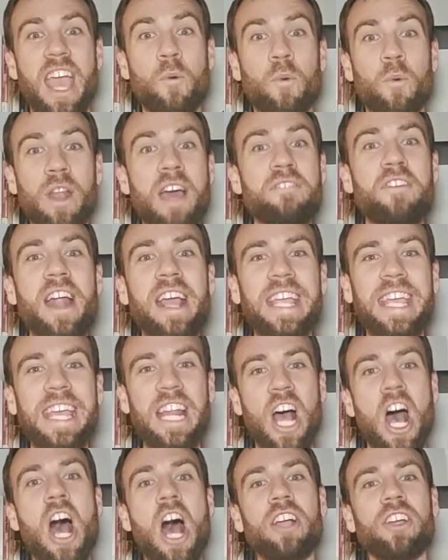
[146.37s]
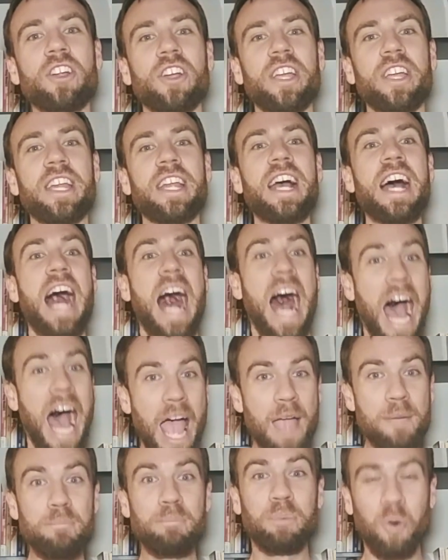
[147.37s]
And whenever I get hungry,
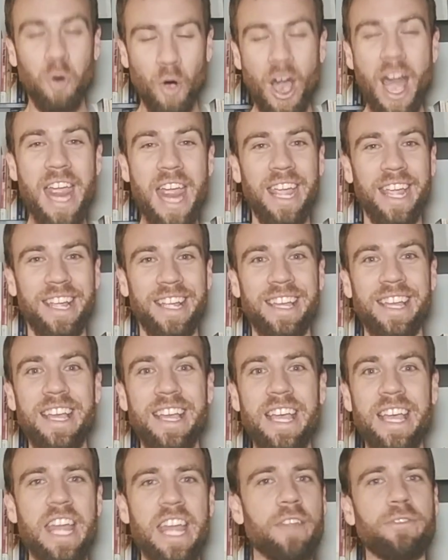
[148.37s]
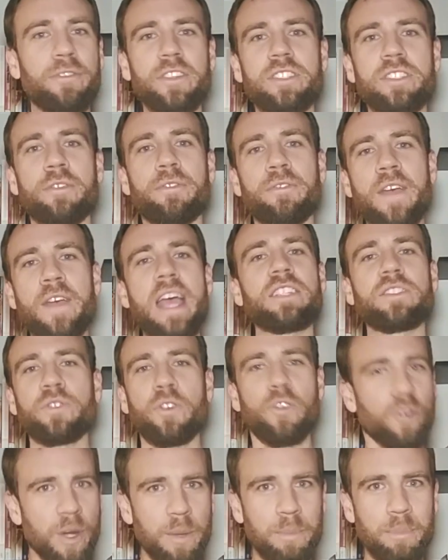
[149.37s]
I'm praying. And if it's a
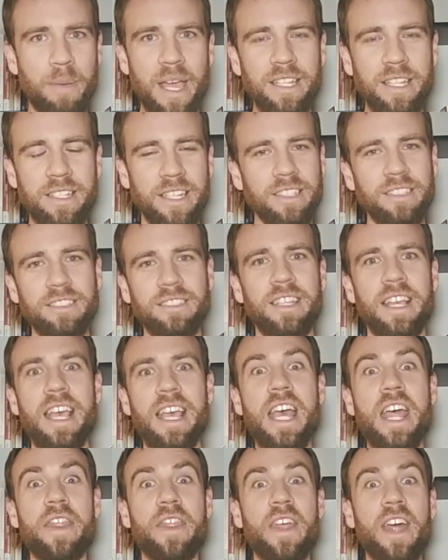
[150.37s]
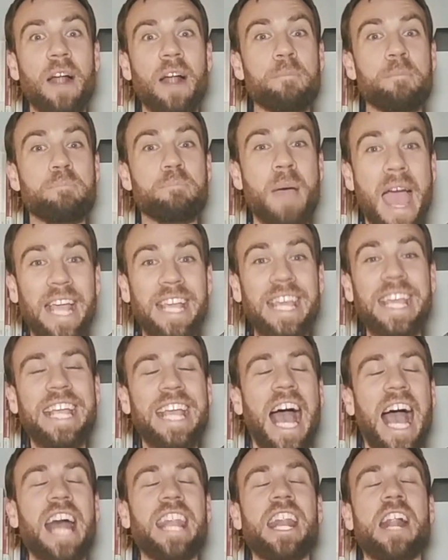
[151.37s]
fast for repentance, then I'm
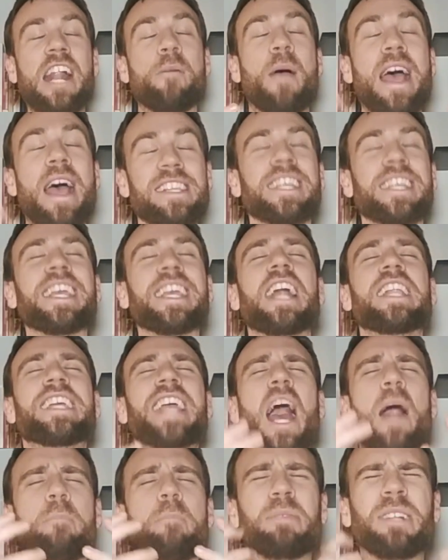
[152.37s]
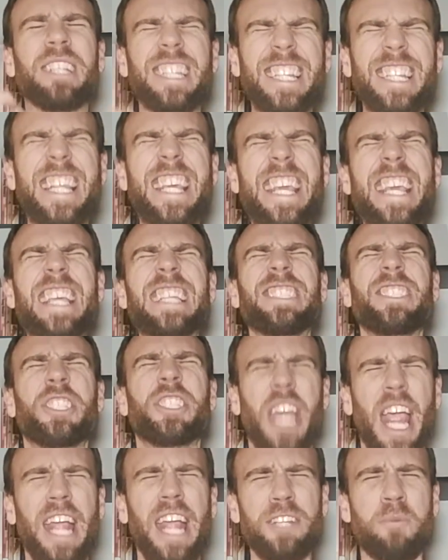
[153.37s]
begging God and I'm asking God, God, please
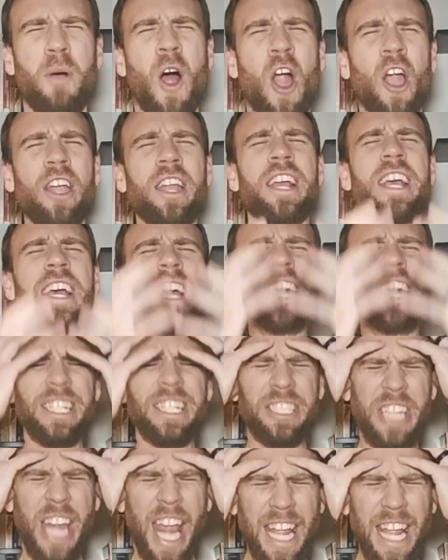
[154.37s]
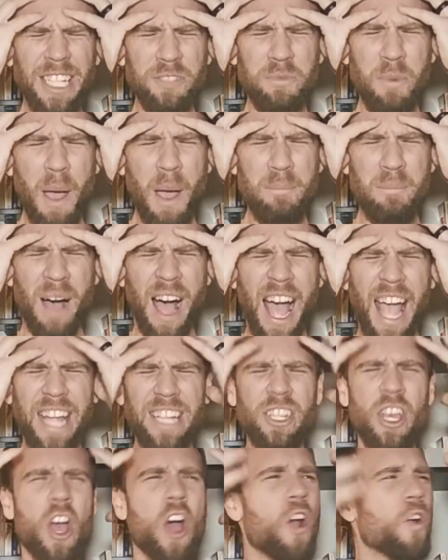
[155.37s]
change my heart, change my
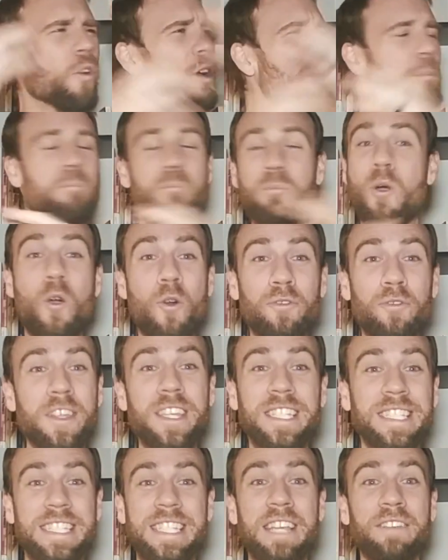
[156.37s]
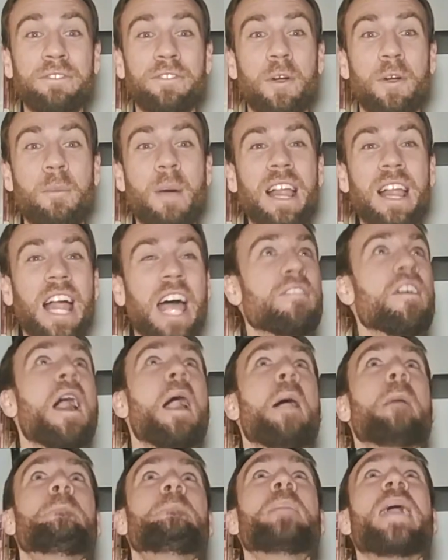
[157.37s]
mind, remove this sin from my life,
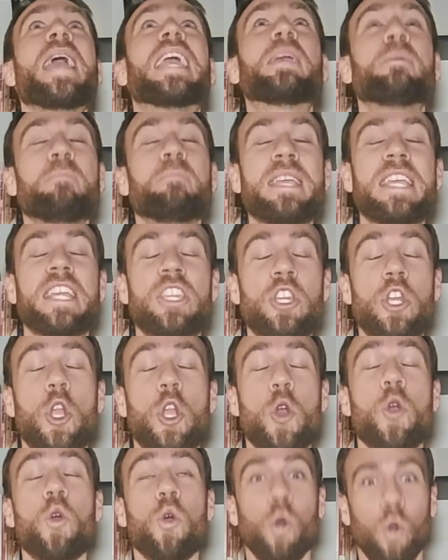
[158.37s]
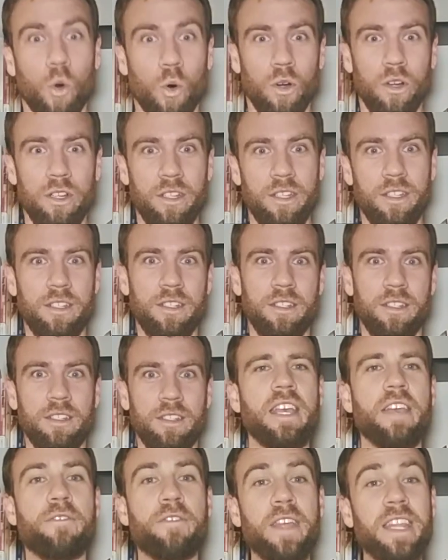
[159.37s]
make me new.
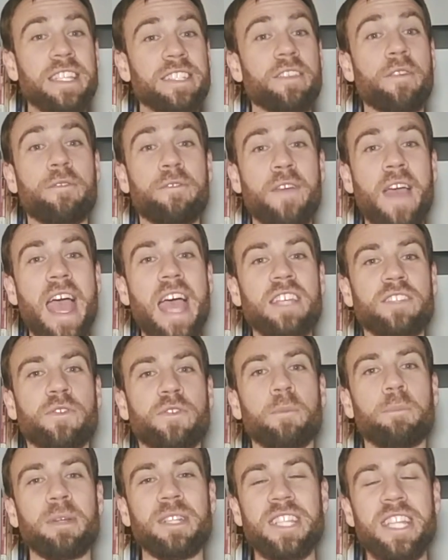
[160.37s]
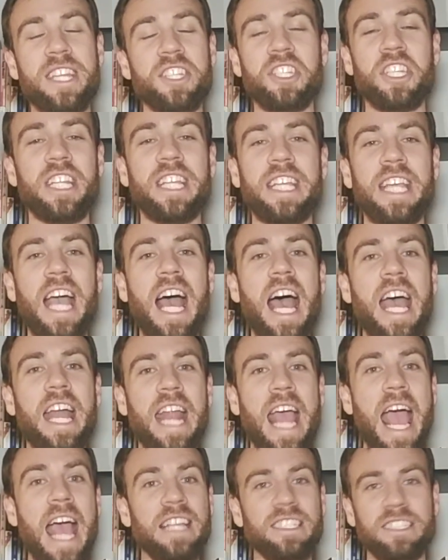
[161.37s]
If it is a fast for petitioning
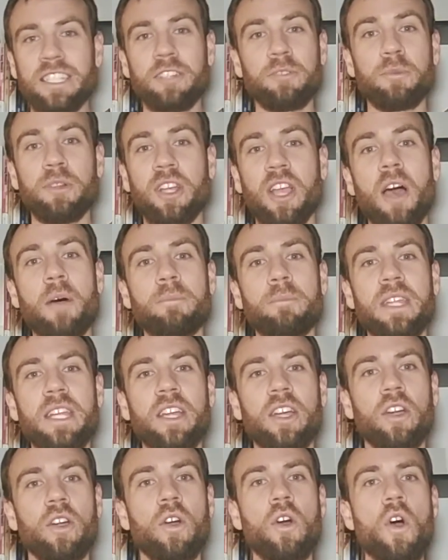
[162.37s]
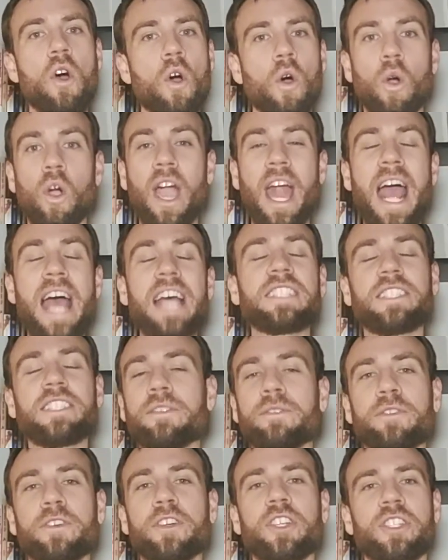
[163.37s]
God, asking him to come near, or
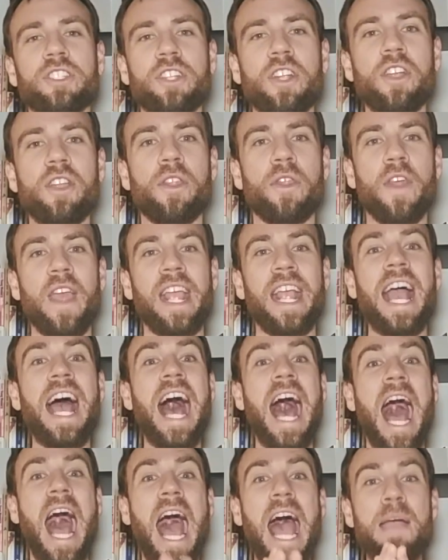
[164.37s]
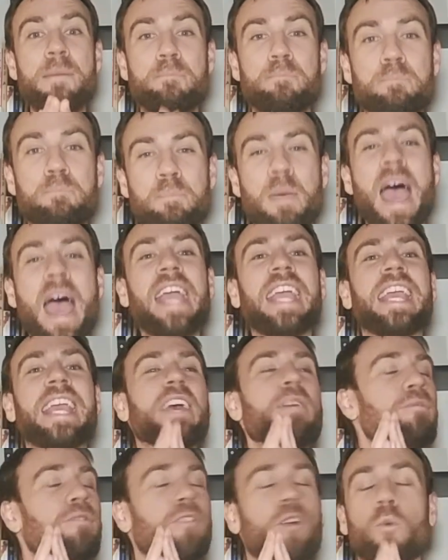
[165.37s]
asking for a certain thing, I beg
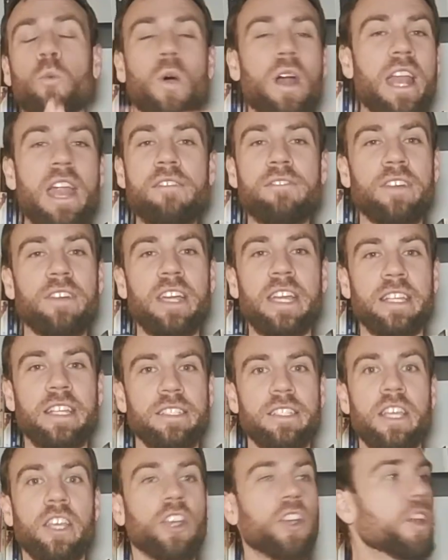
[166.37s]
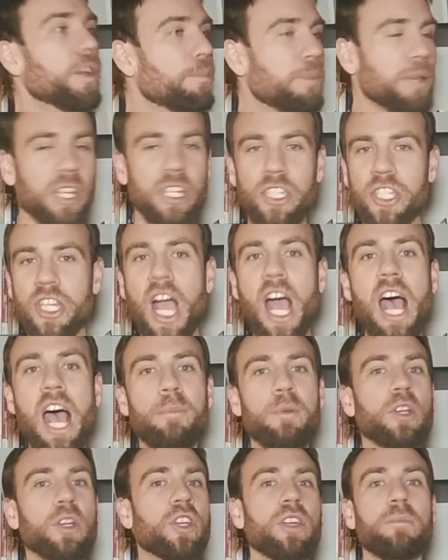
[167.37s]
him for whatever it is. It could be a
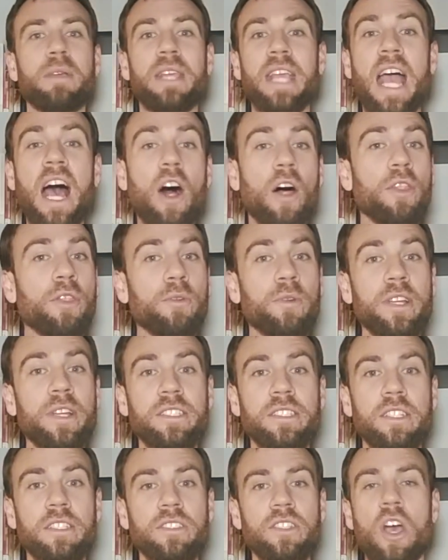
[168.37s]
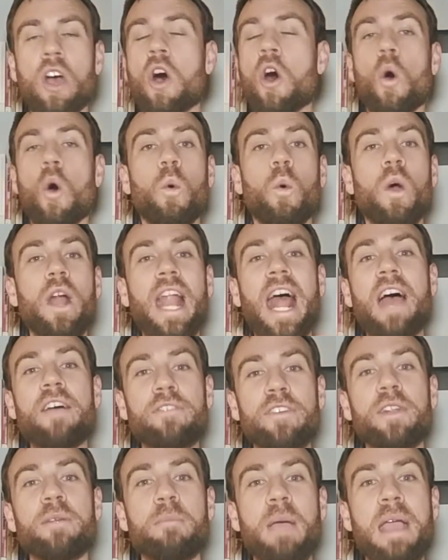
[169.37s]
job, it could be health reasons,
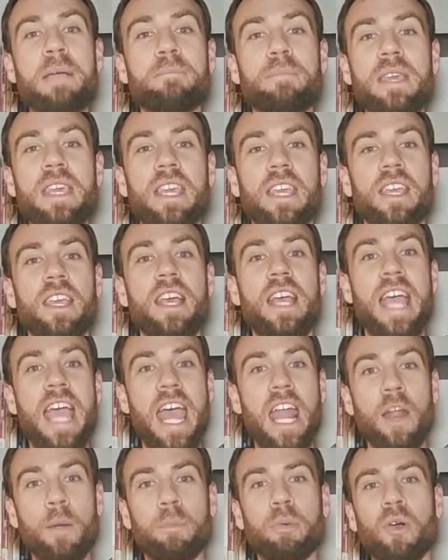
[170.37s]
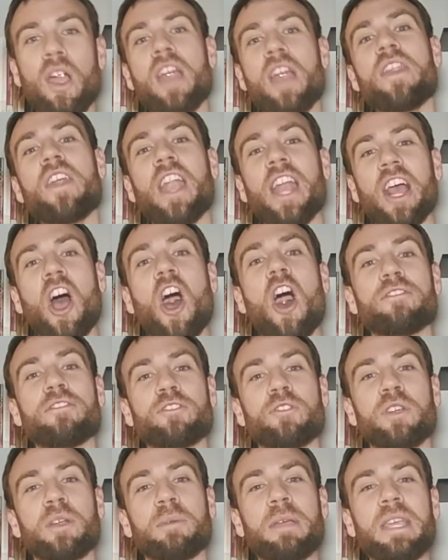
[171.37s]
whatever it may be. And a prayer that I
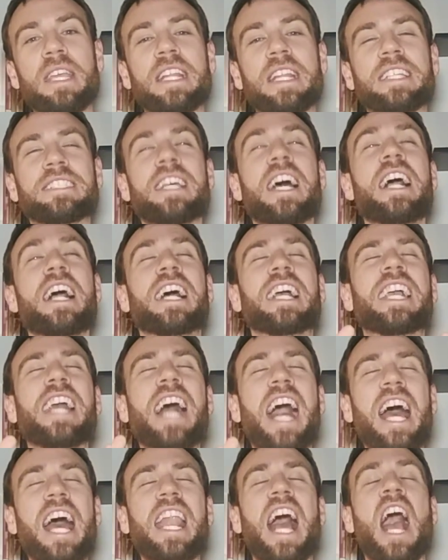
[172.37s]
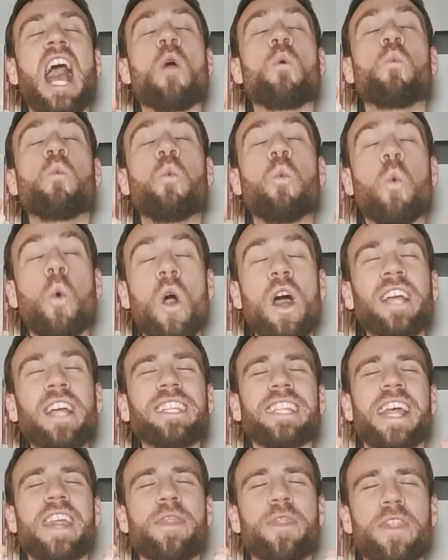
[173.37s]
often repeat is, God, I
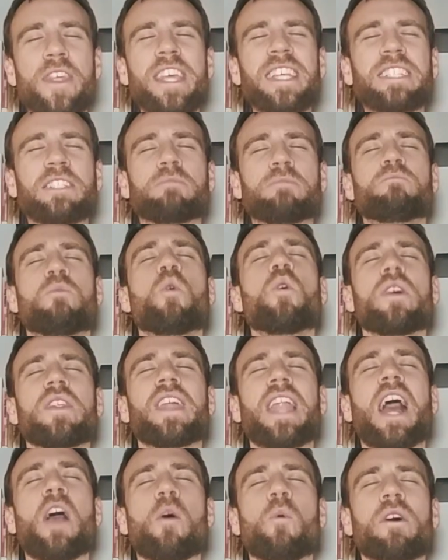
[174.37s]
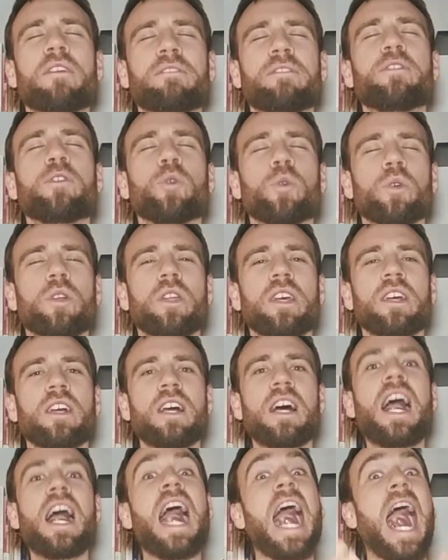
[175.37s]
want this more than I want food.
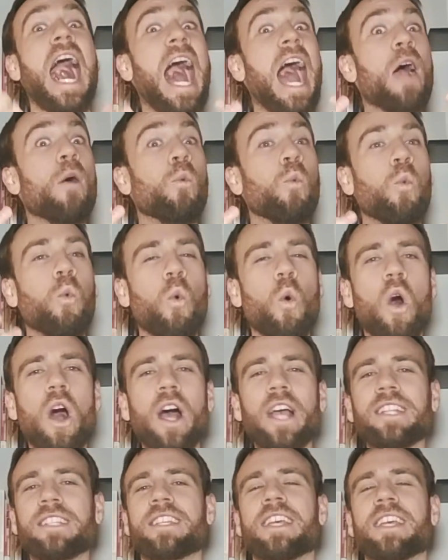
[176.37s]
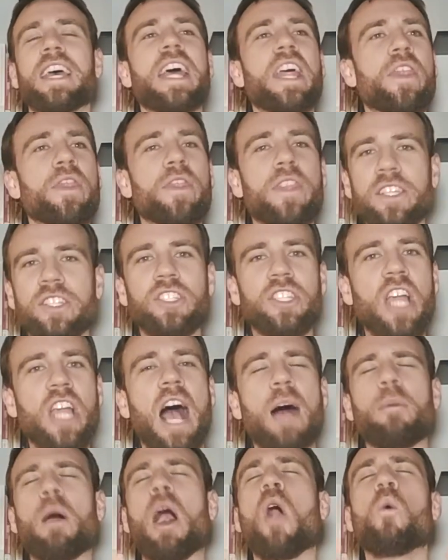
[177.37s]
I want this
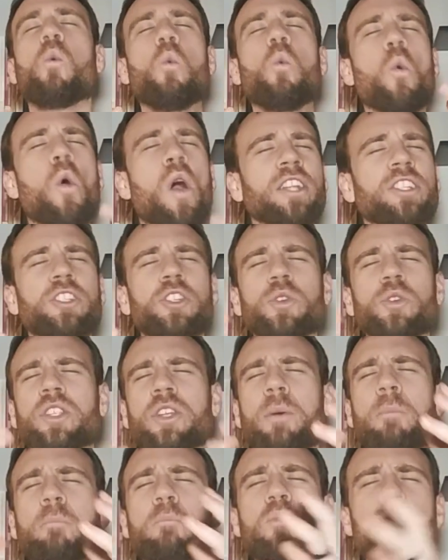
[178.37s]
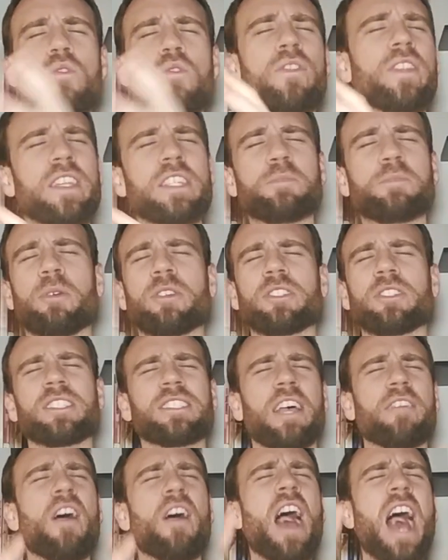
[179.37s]
job. I want you to move in this
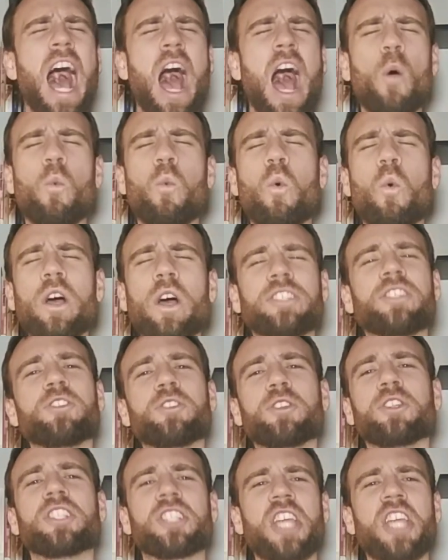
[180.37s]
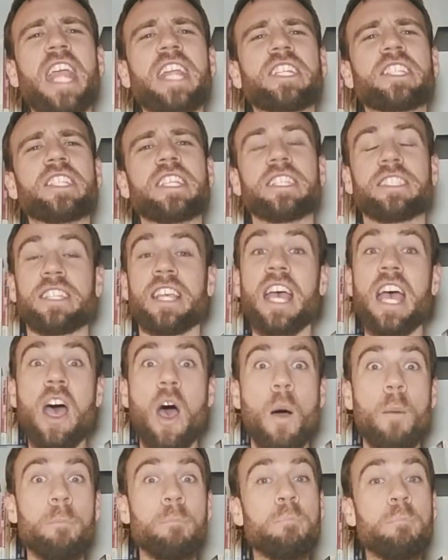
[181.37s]
person's life. I want you to change this
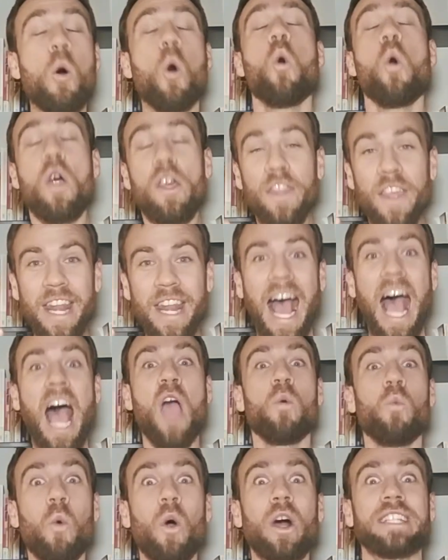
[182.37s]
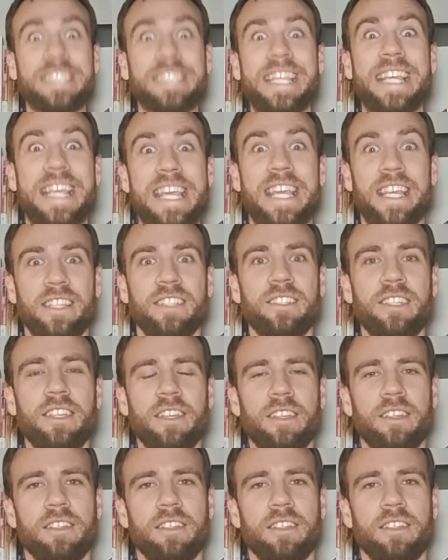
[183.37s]
more than I want to eat.